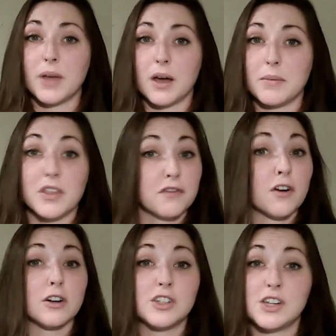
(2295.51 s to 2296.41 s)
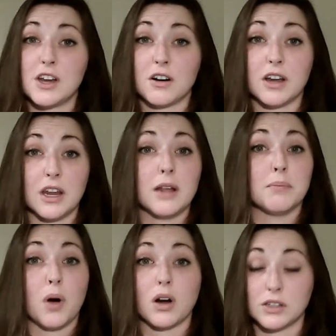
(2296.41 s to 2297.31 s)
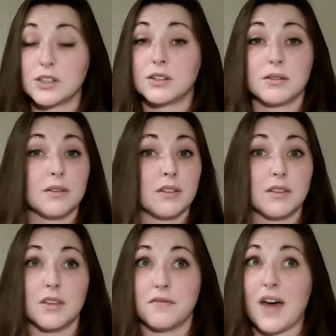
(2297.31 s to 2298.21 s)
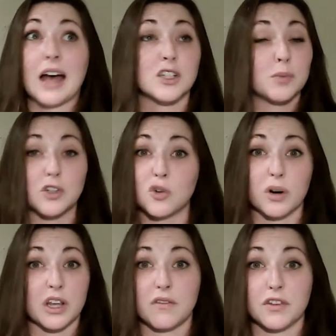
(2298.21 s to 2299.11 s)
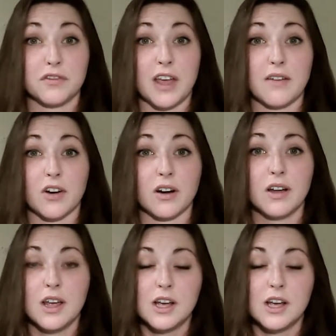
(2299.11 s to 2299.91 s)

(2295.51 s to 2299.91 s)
In the first year, it imparts the vast majority of the flavor.